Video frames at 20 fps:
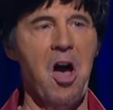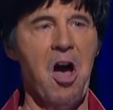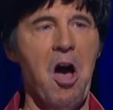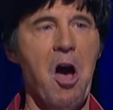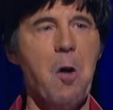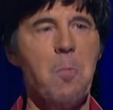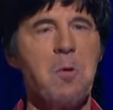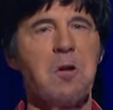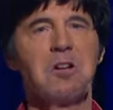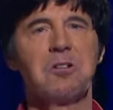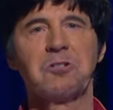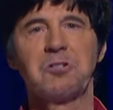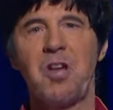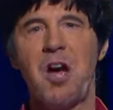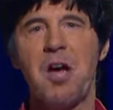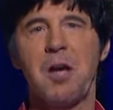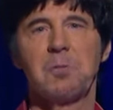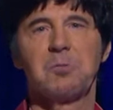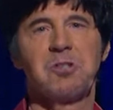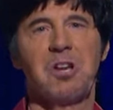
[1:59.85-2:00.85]
How many
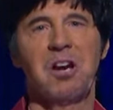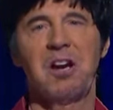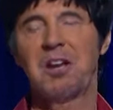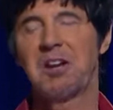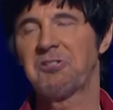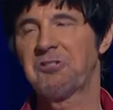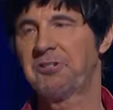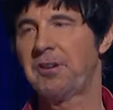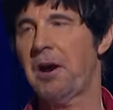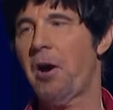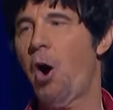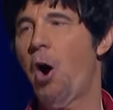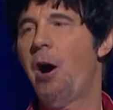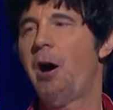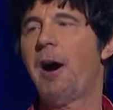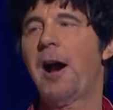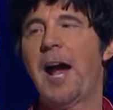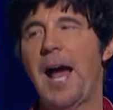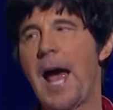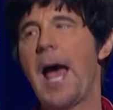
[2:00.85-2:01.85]
times I gotta say
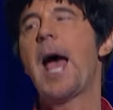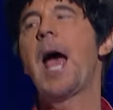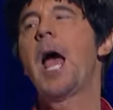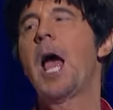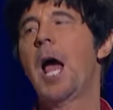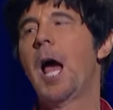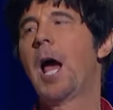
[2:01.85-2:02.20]
cocaine?